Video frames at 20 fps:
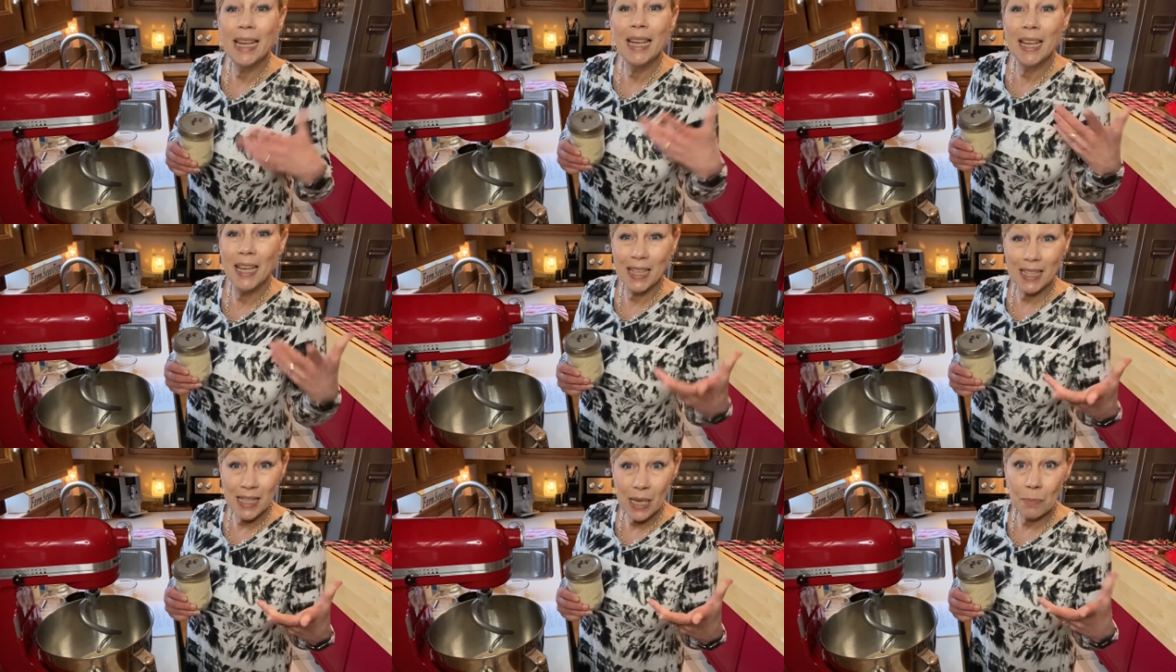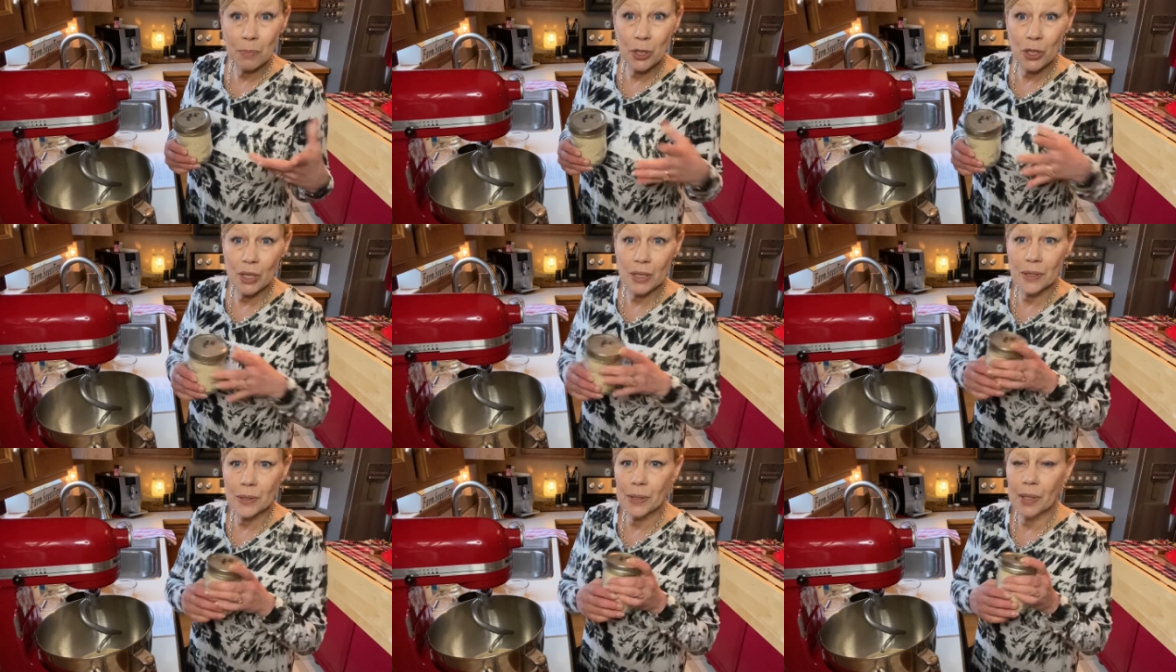
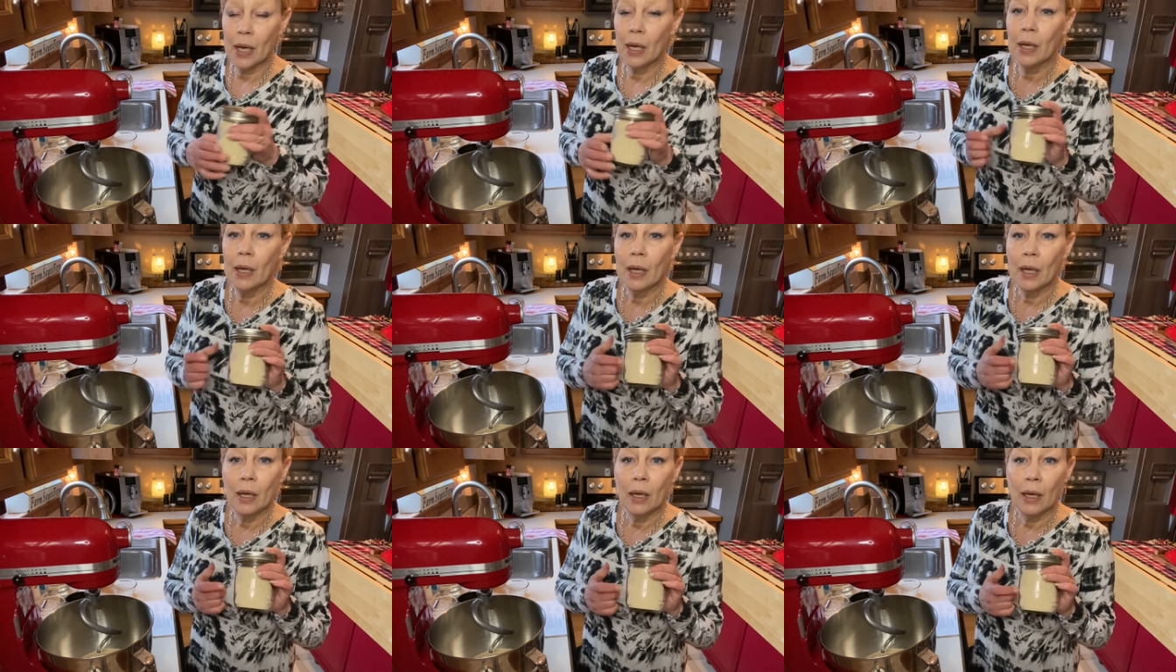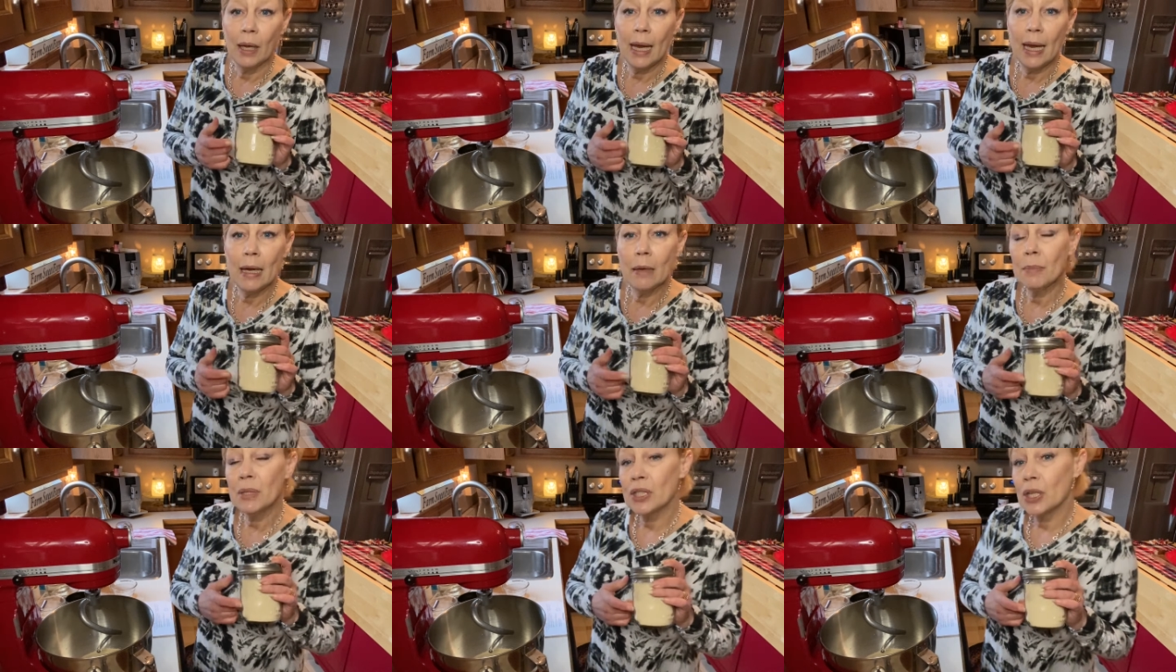exceptions,
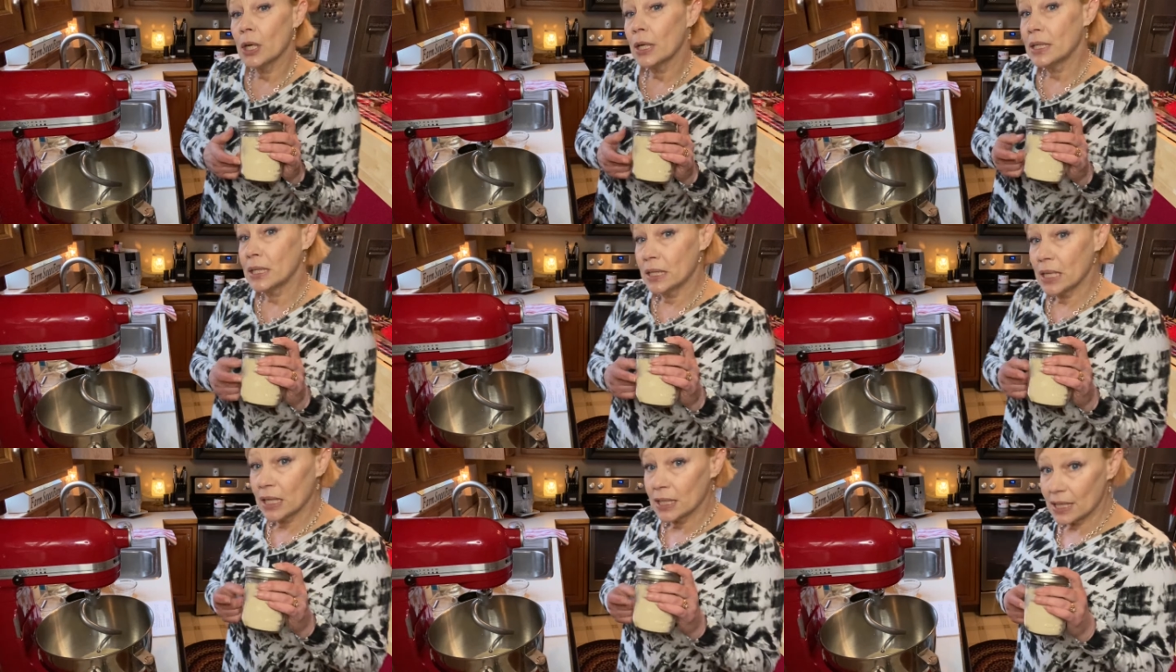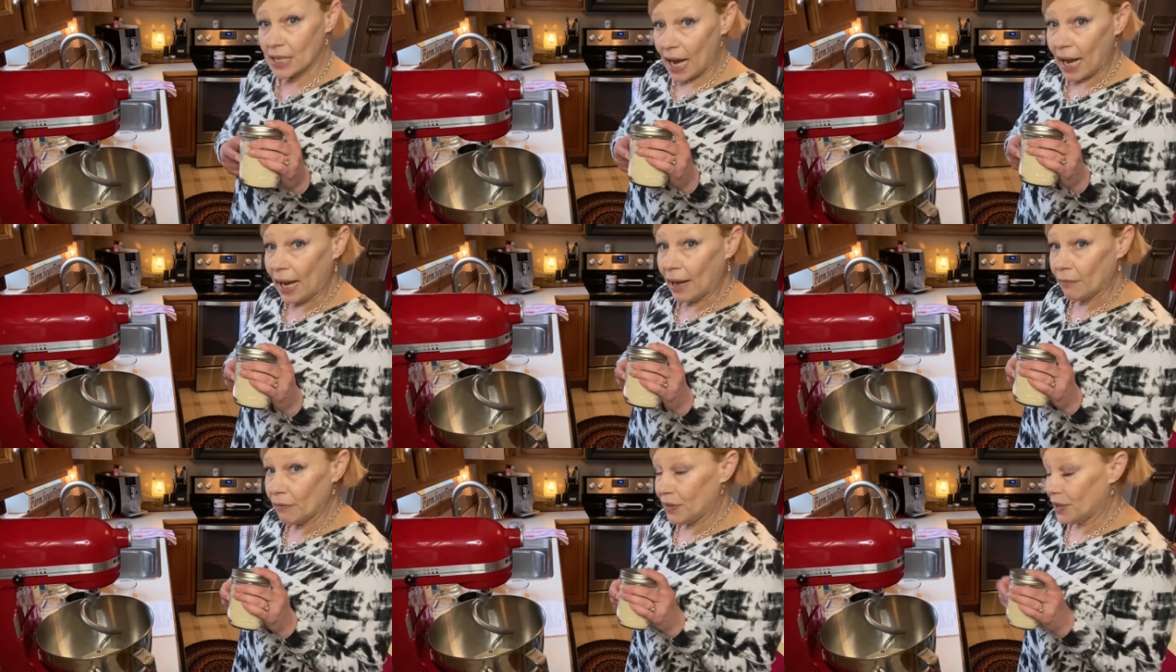Amazon does
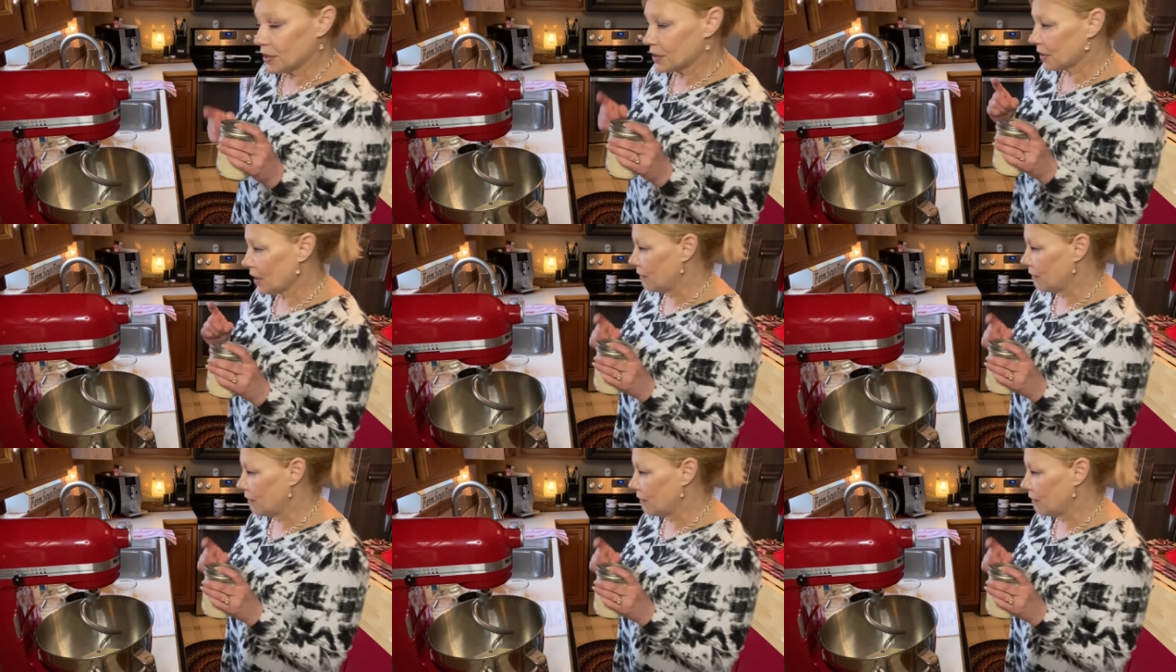have this.